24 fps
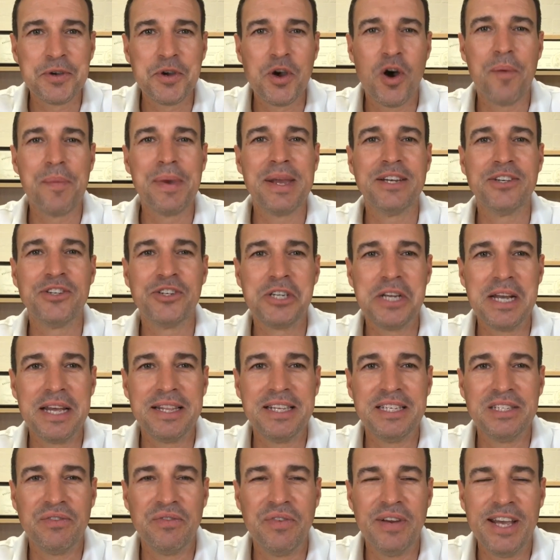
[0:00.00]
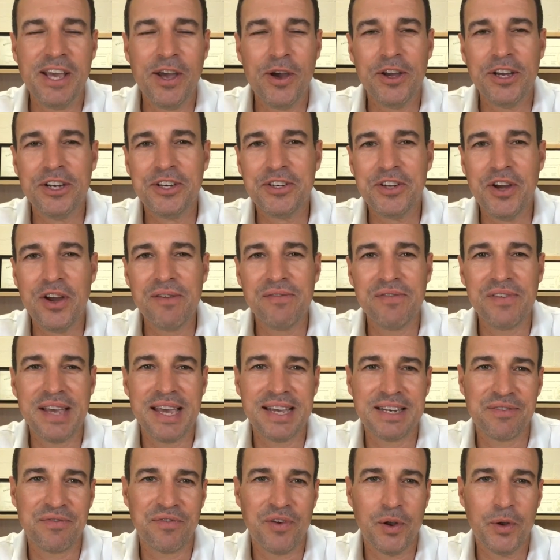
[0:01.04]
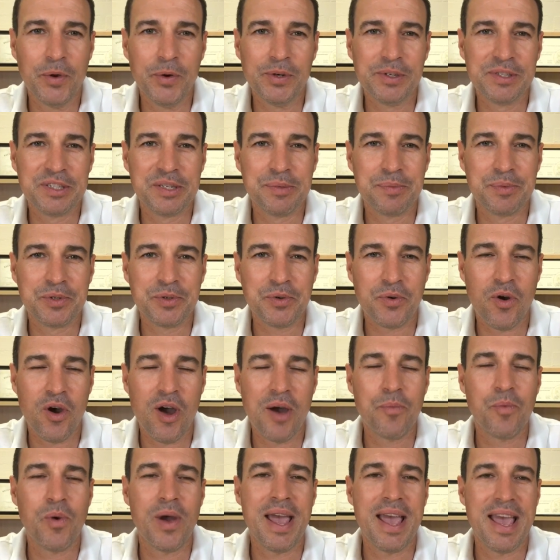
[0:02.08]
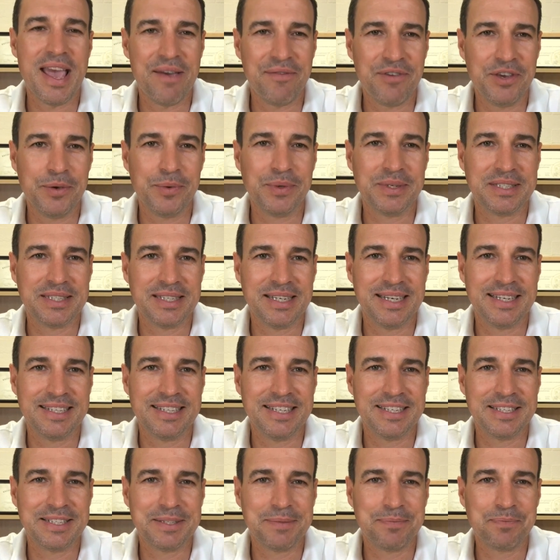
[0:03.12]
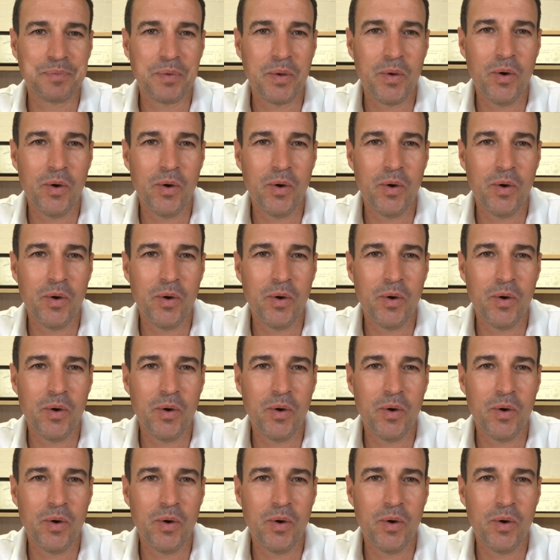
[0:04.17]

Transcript: comment and share this video, and don't forget to follow or subscribe wherever you are seeing this.